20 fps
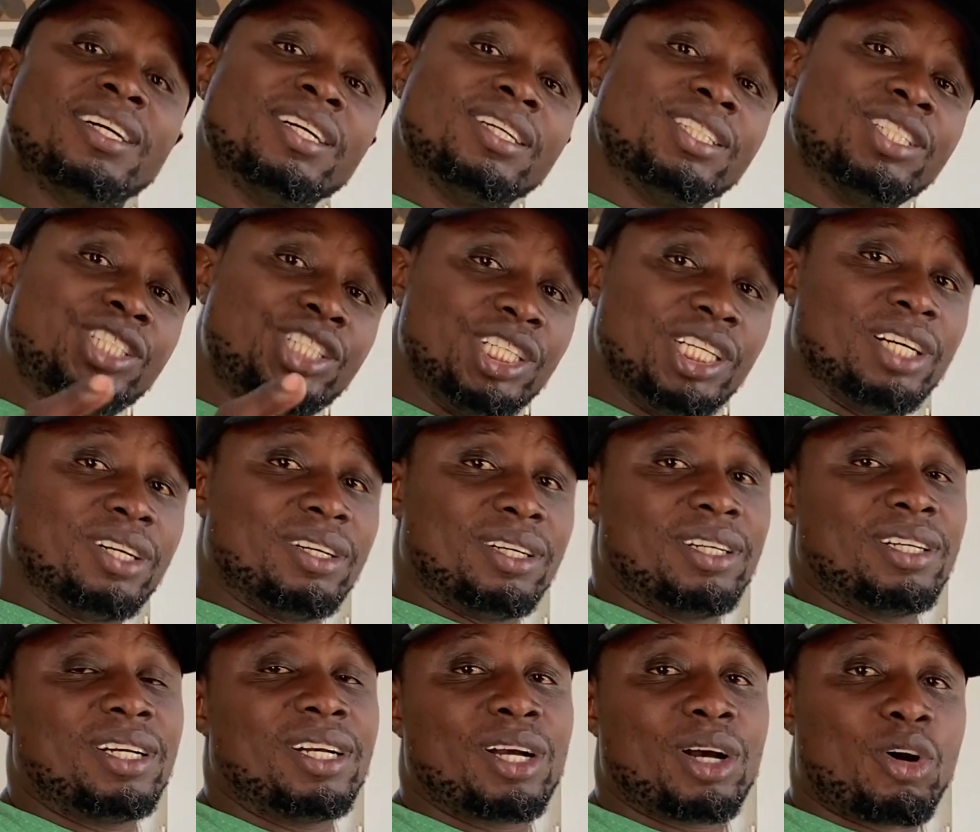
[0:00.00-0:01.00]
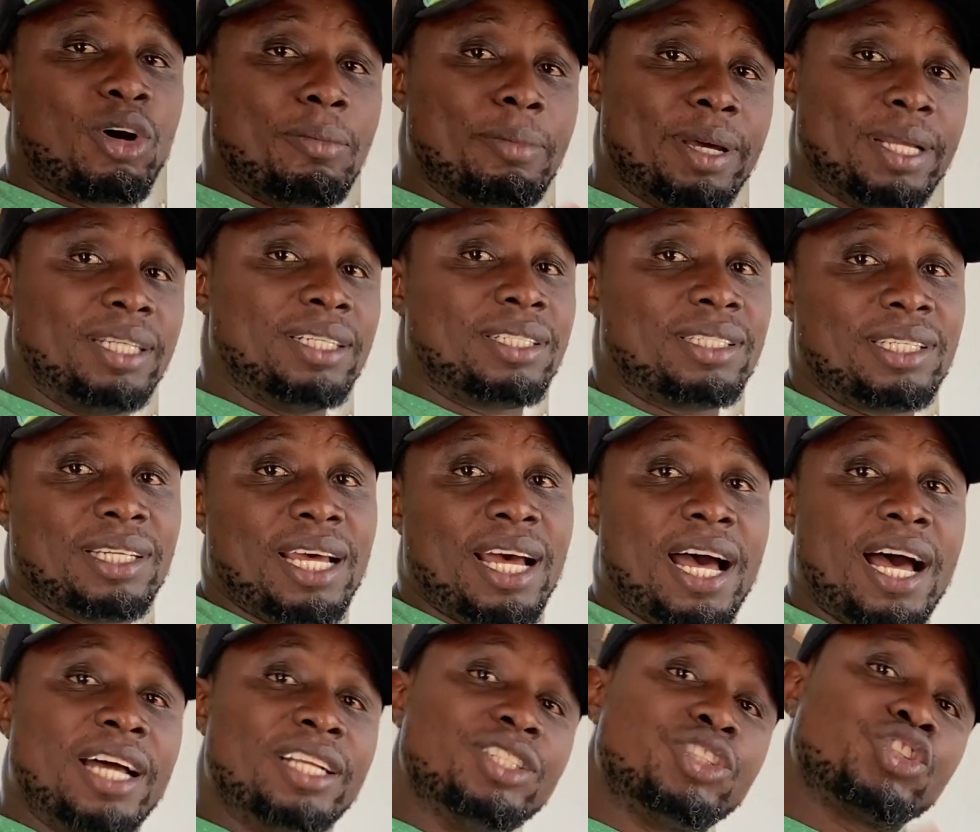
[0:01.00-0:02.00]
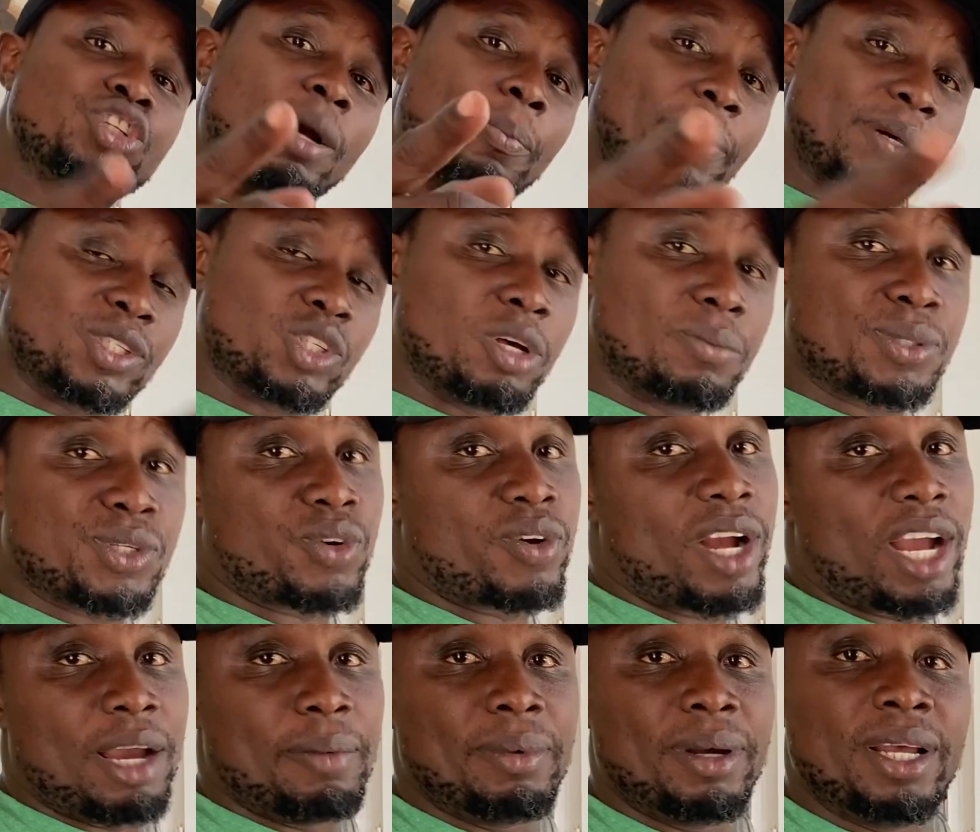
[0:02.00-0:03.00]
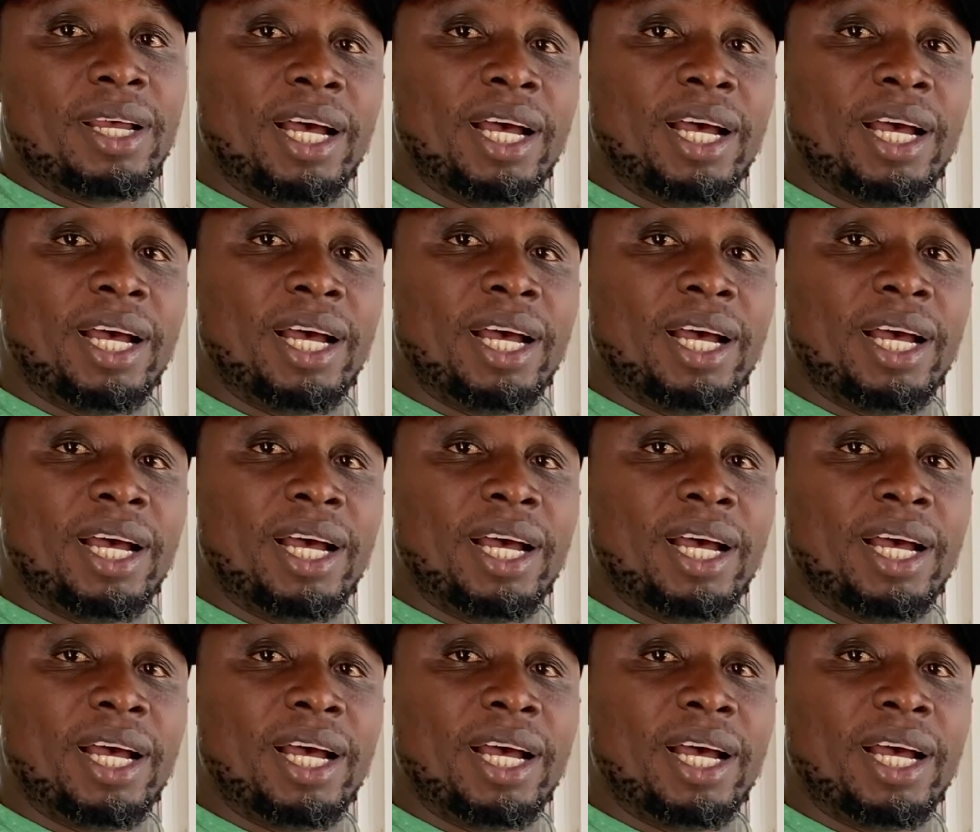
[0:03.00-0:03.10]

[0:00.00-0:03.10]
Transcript: share, comment, and drop a subscribe